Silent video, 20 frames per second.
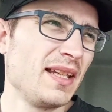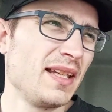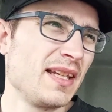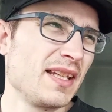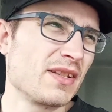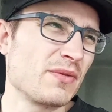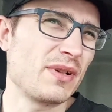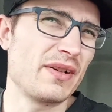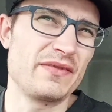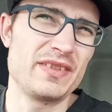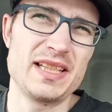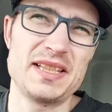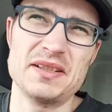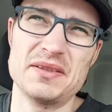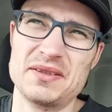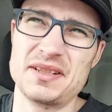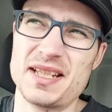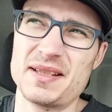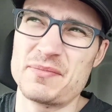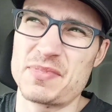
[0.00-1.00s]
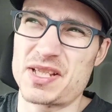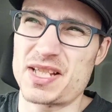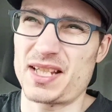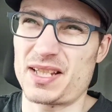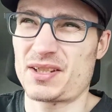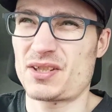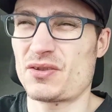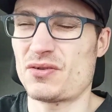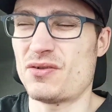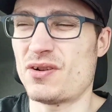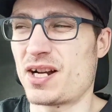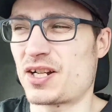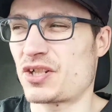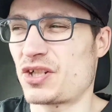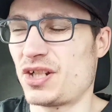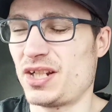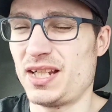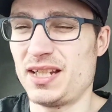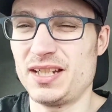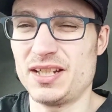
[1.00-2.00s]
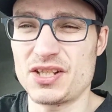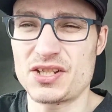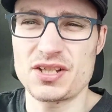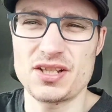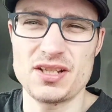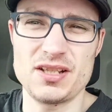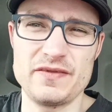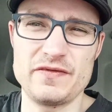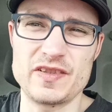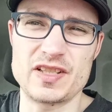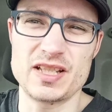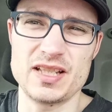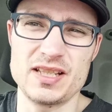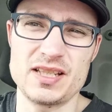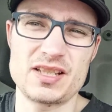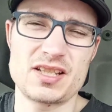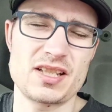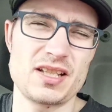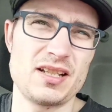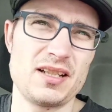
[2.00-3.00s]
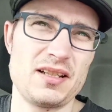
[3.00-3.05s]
So I either did it on the M6 or actually in the services.